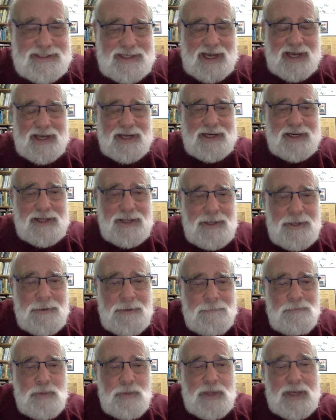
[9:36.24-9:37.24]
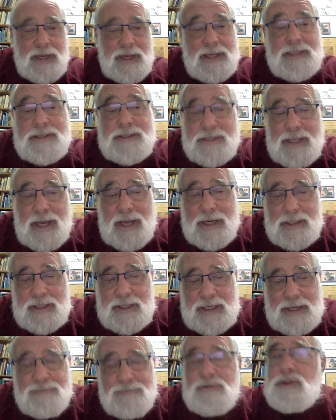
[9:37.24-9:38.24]
side, is that
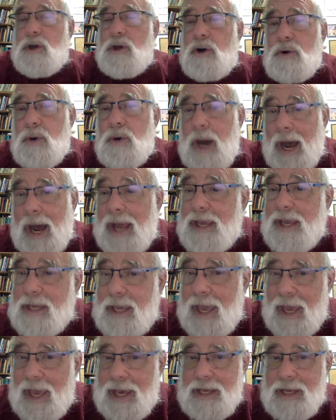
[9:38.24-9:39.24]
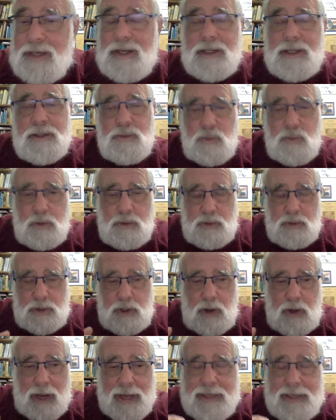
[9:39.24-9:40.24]
even though ICAHD, and
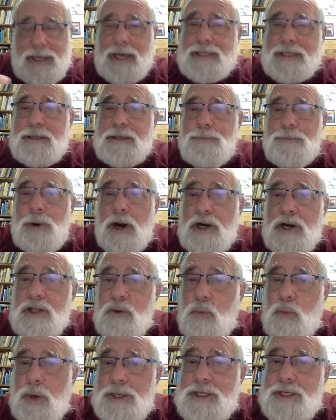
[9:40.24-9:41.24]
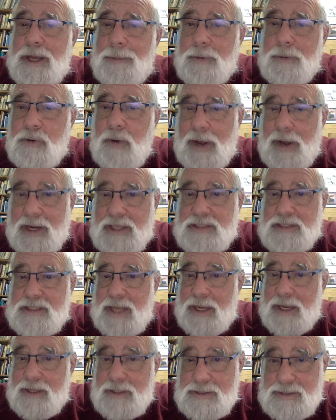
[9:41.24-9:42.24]
ICAHD is a part of the One Democratic
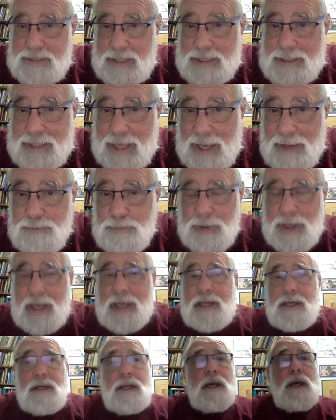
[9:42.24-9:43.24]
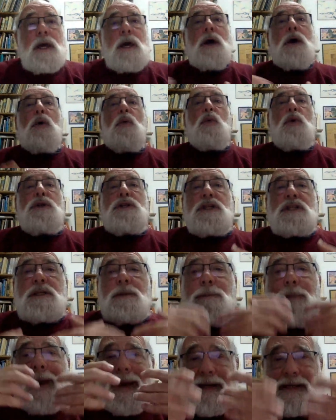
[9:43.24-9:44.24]
State campaign, which is a
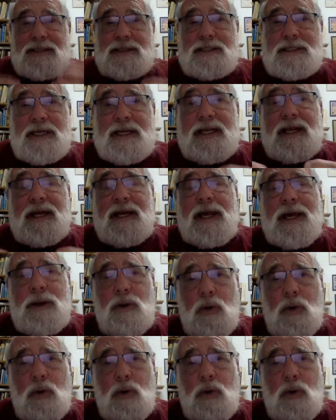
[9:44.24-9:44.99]
Palestinian-led